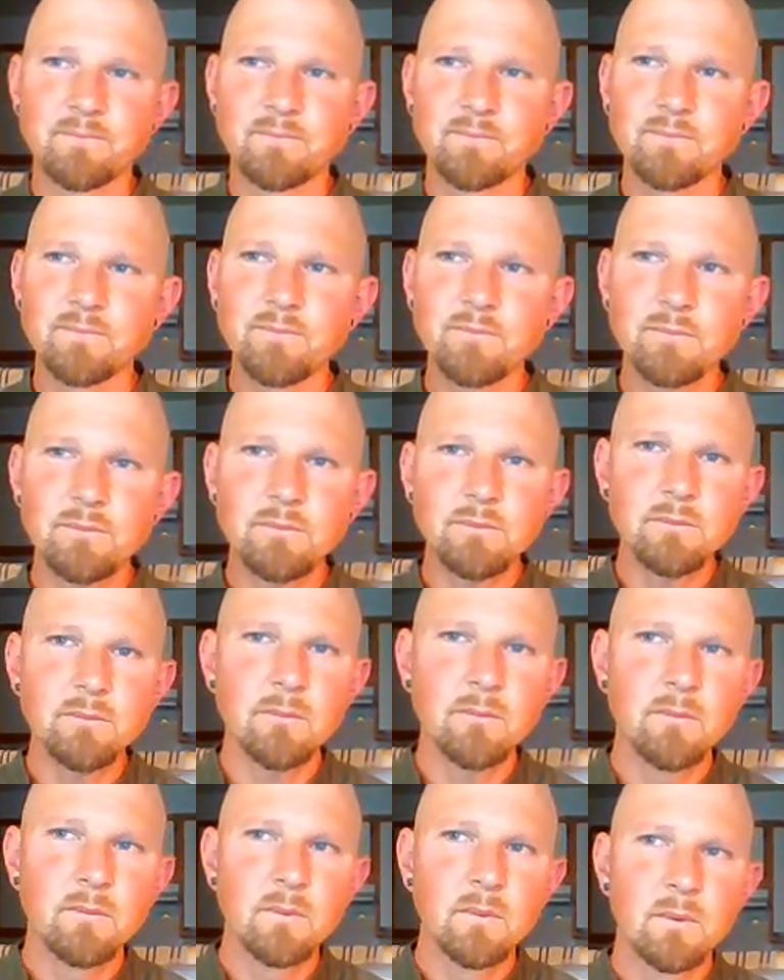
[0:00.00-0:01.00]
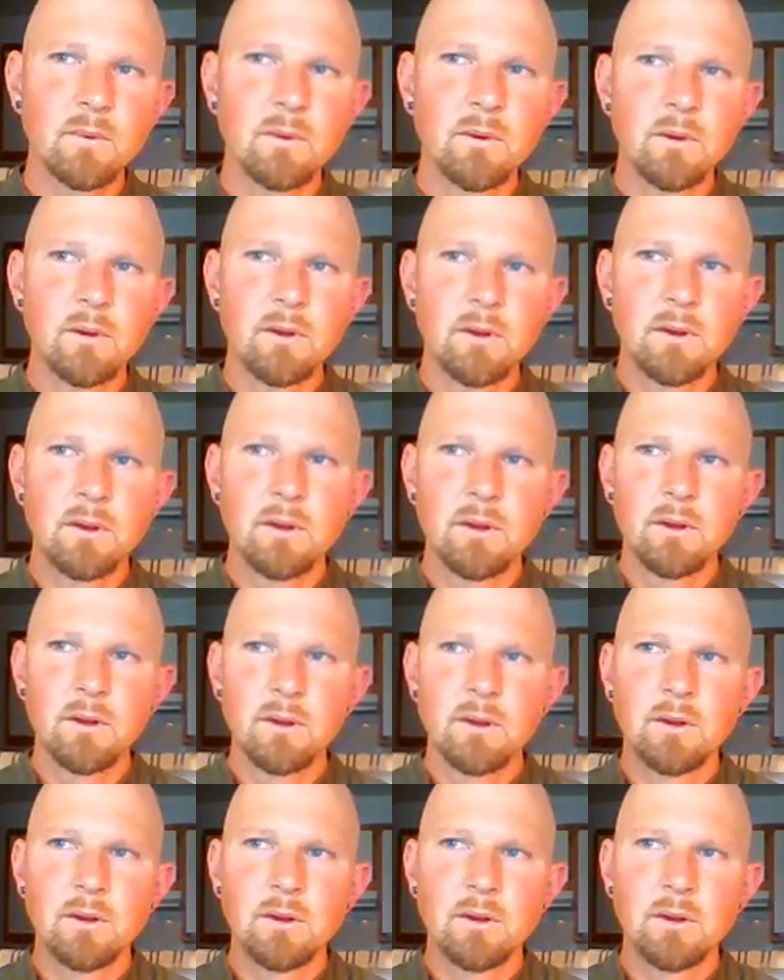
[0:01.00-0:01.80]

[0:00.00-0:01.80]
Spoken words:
Nobody speaks.